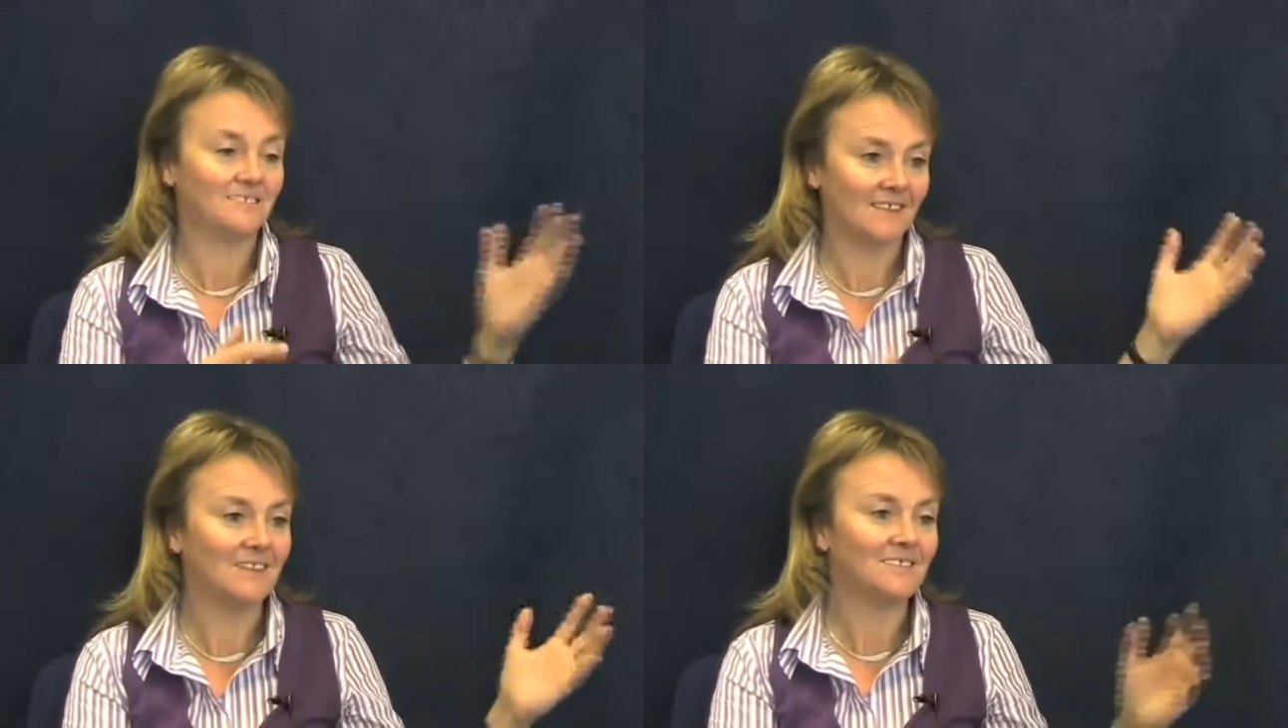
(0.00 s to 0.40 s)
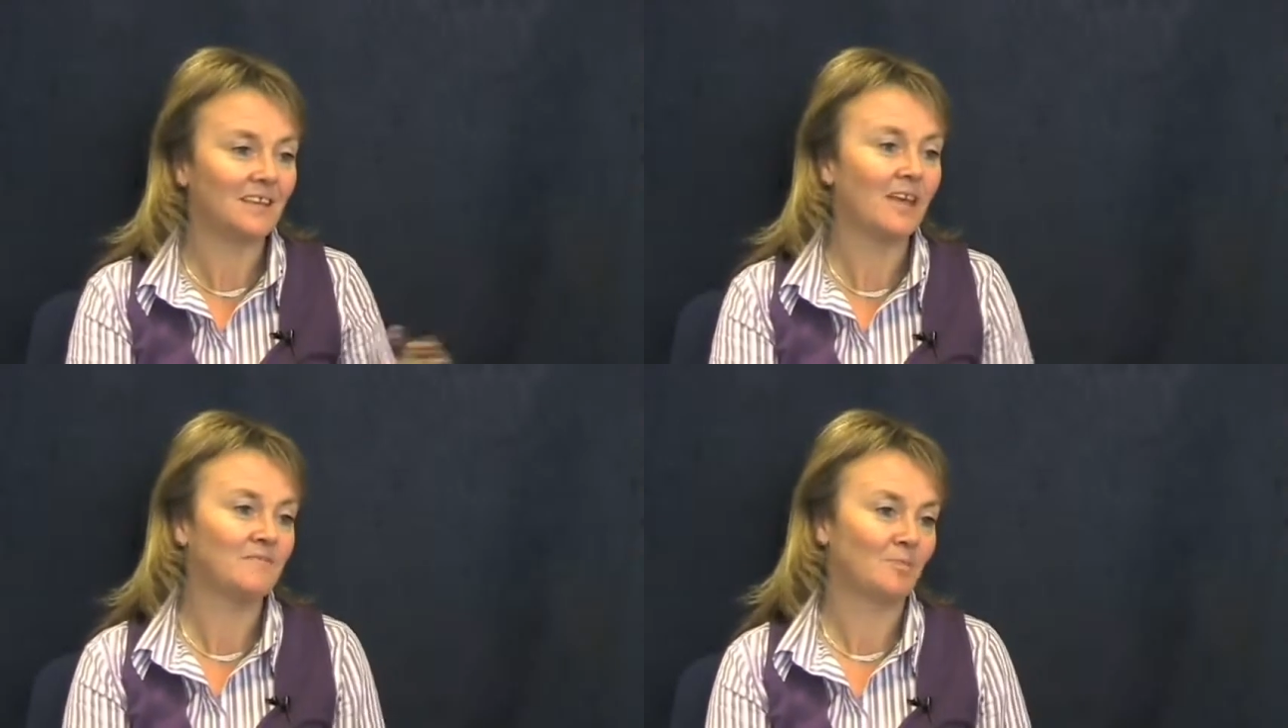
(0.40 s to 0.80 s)
that
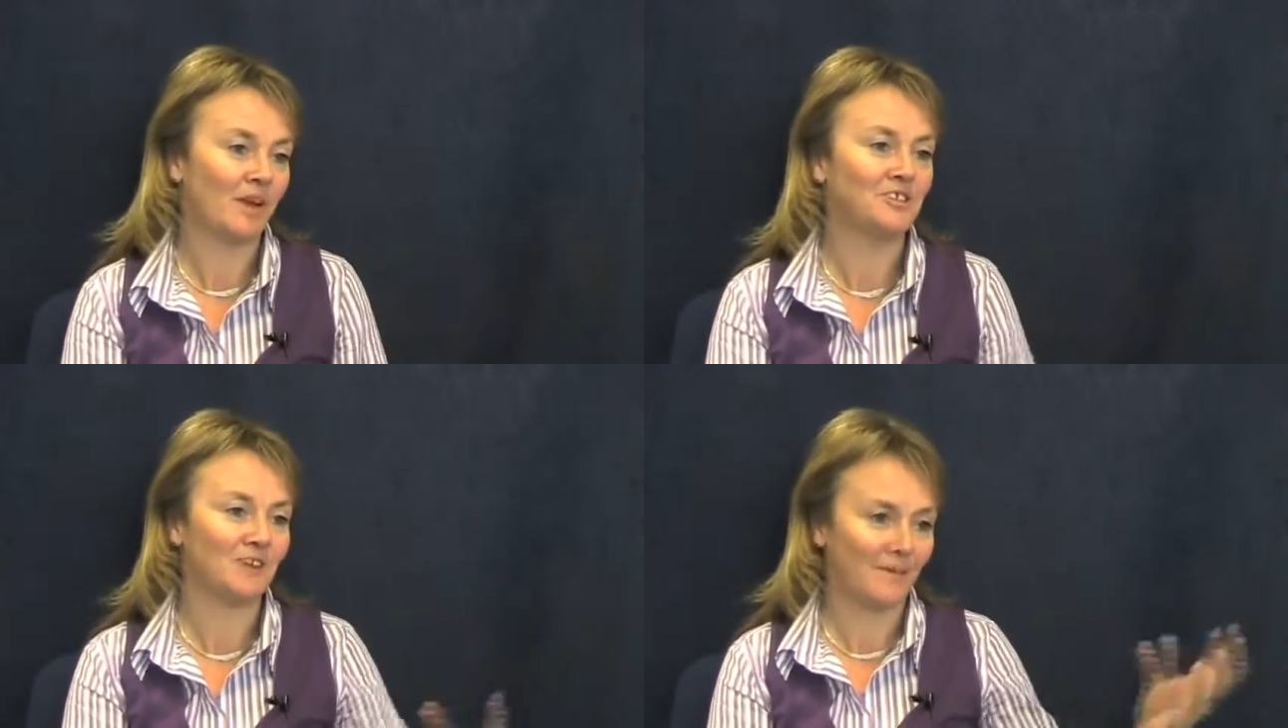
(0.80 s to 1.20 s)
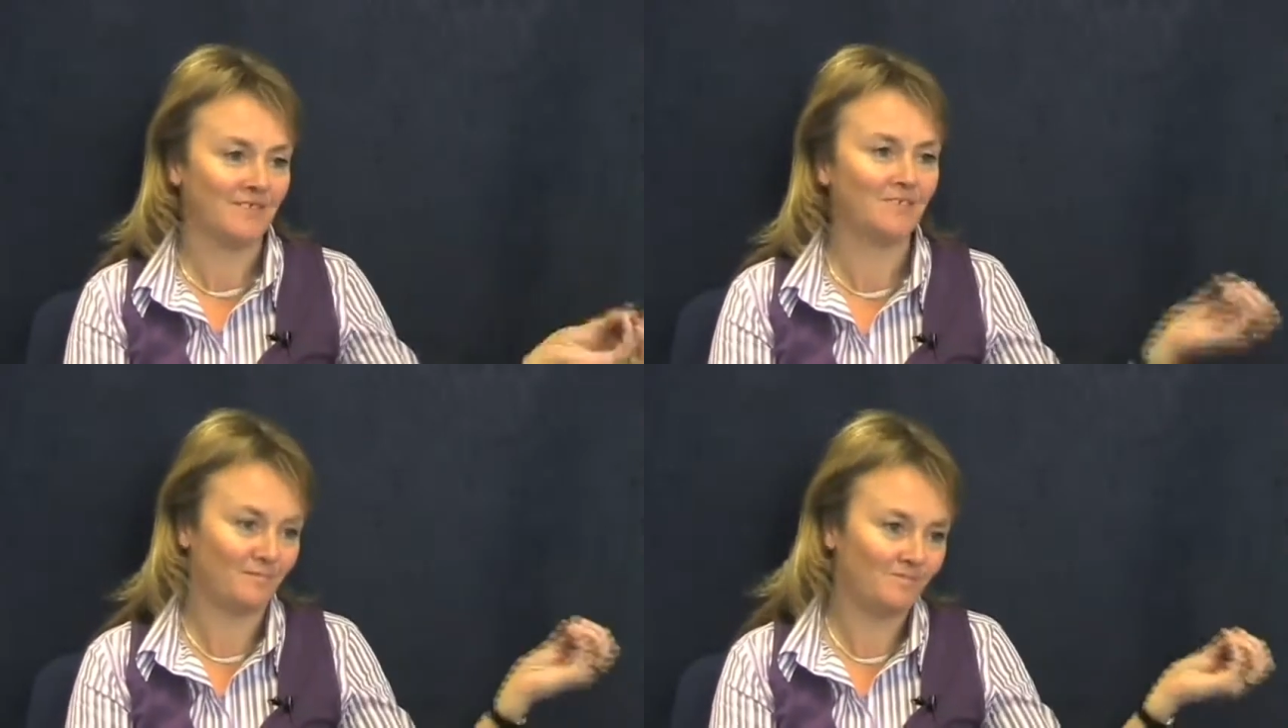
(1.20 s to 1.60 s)
saves the patient having
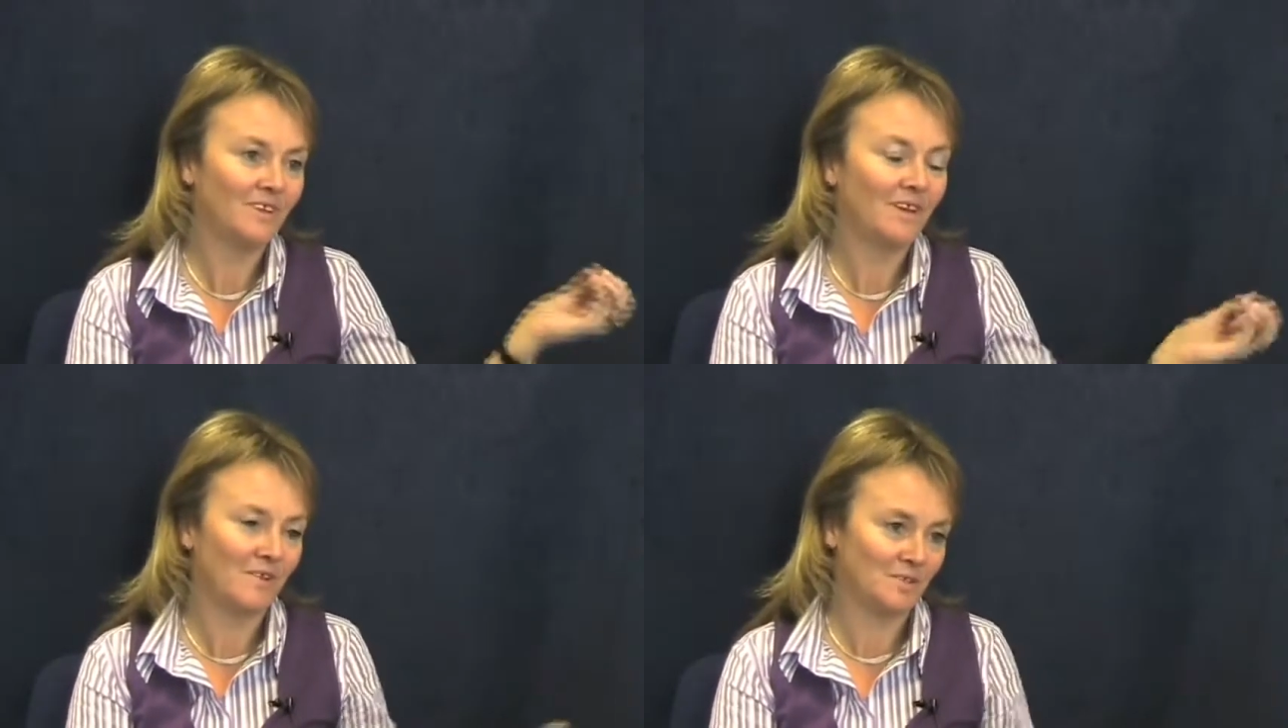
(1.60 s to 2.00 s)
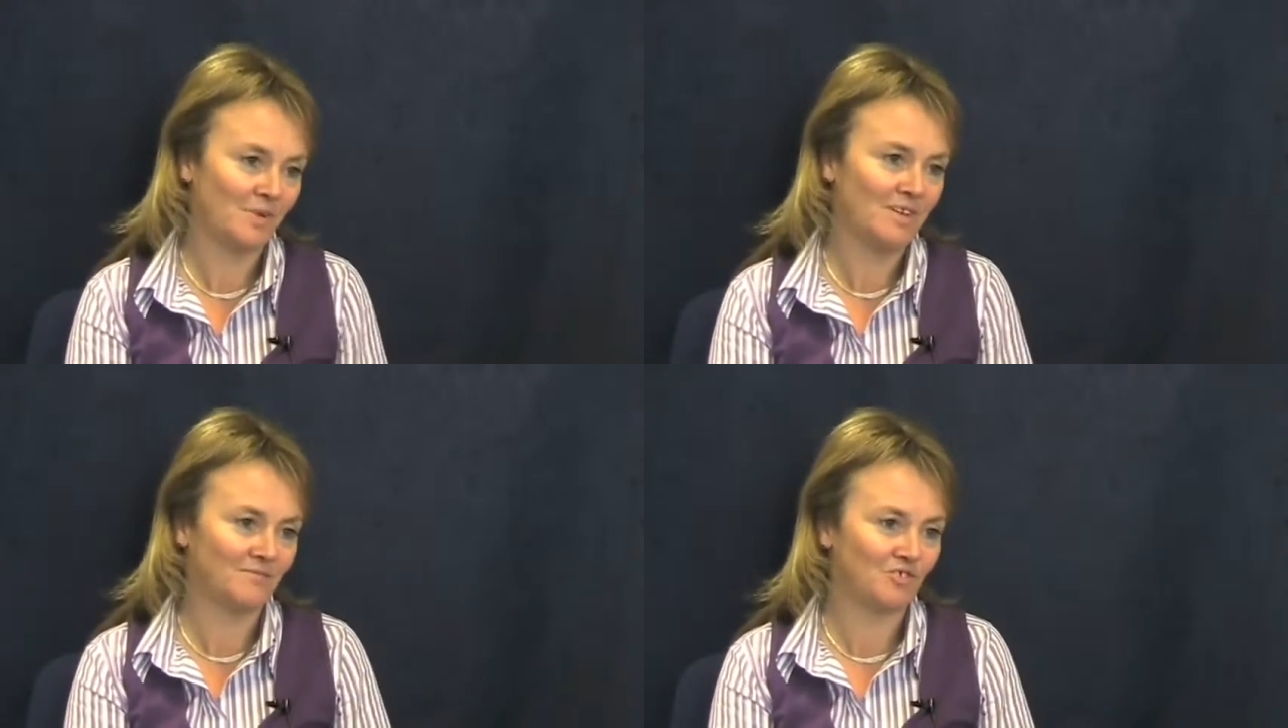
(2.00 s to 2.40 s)
to give us a
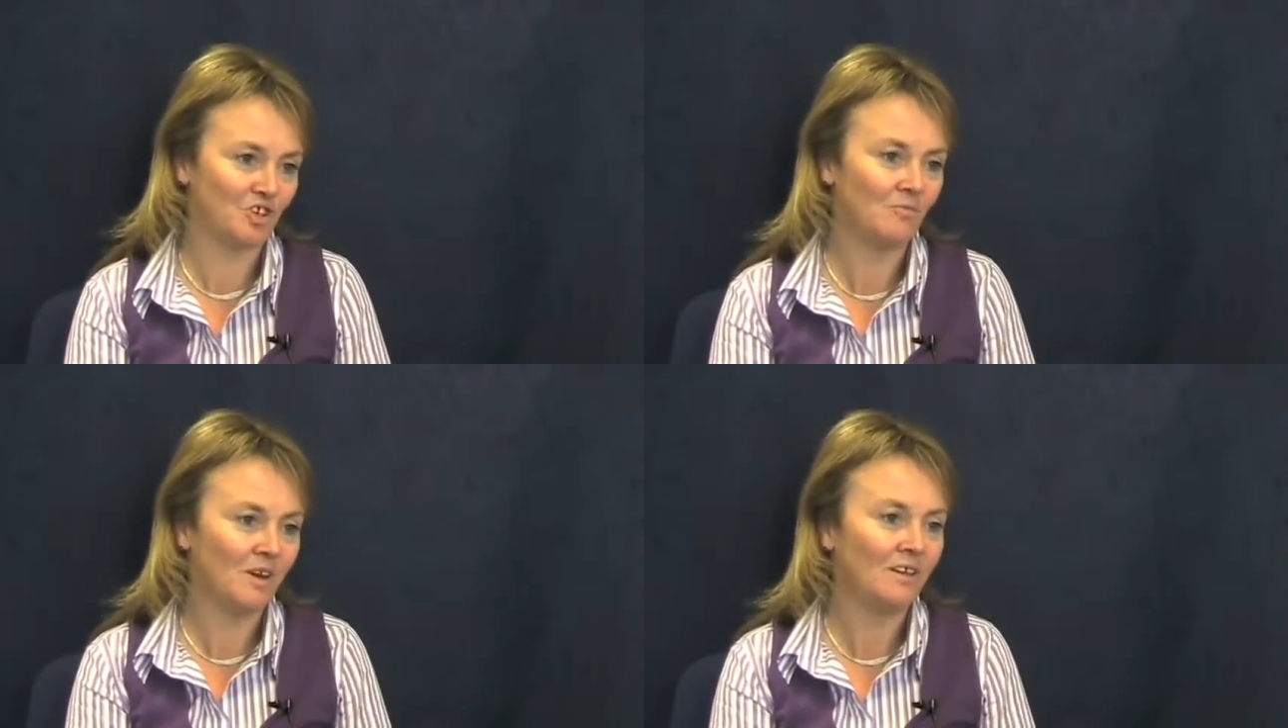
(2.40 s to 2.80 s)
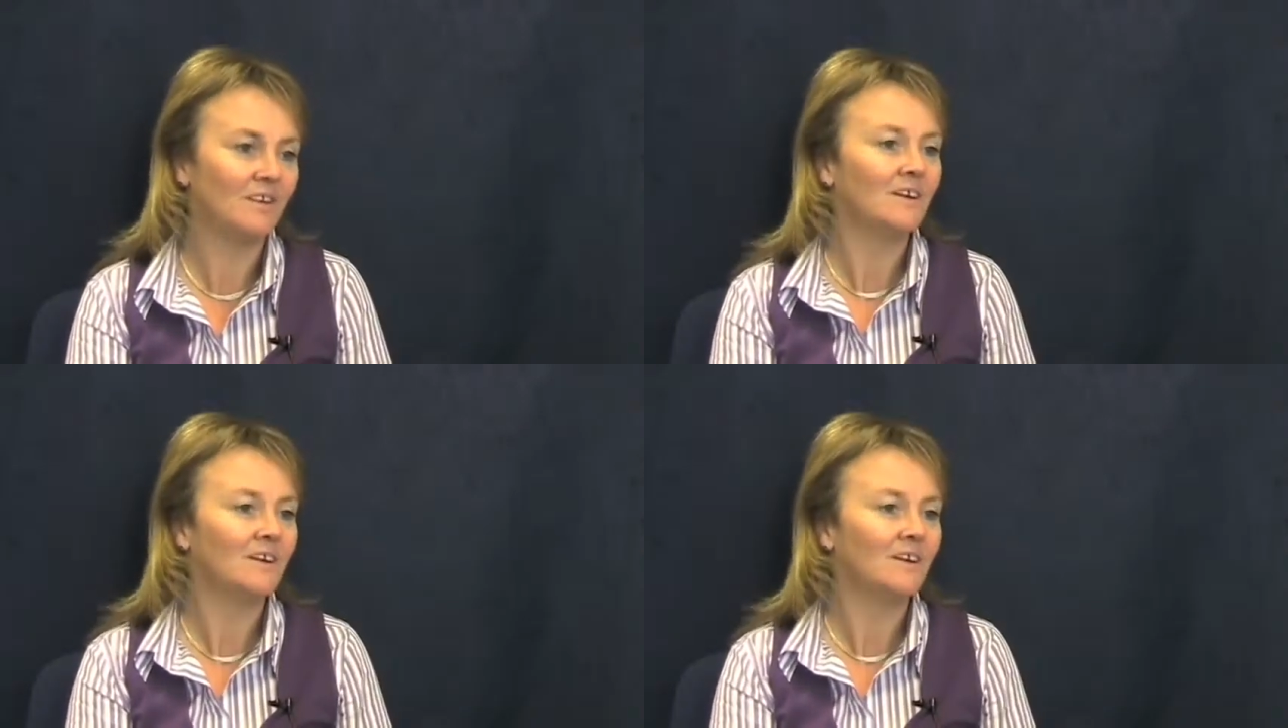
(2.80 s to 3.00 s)
piece of tumour.